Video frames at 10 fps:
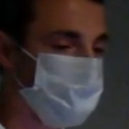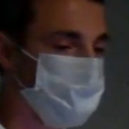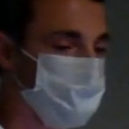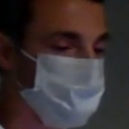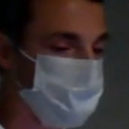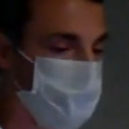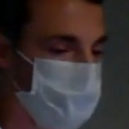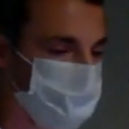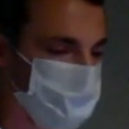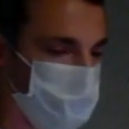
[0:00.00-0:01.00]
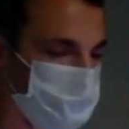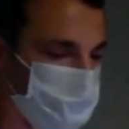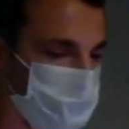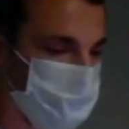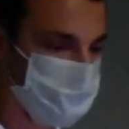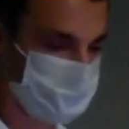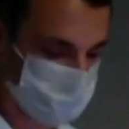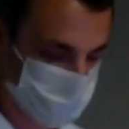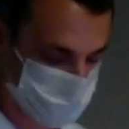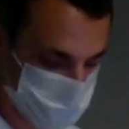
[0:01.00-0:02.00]
"History is a guide to
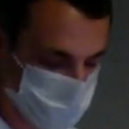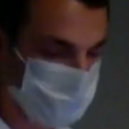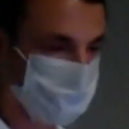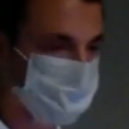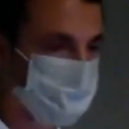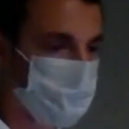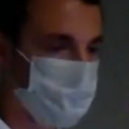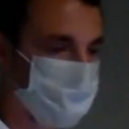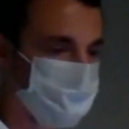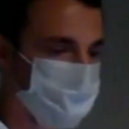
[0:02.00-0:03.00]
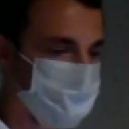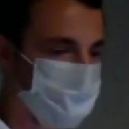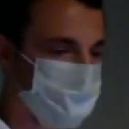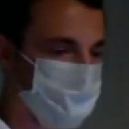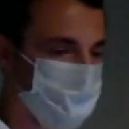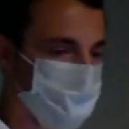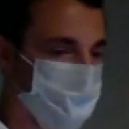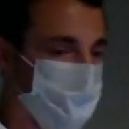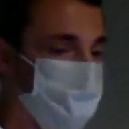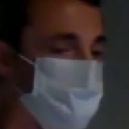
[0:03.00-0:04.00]
navigation in perilous times.
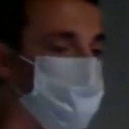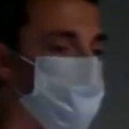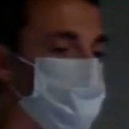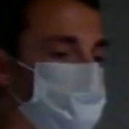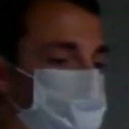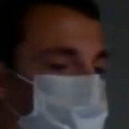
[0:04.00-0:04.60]
History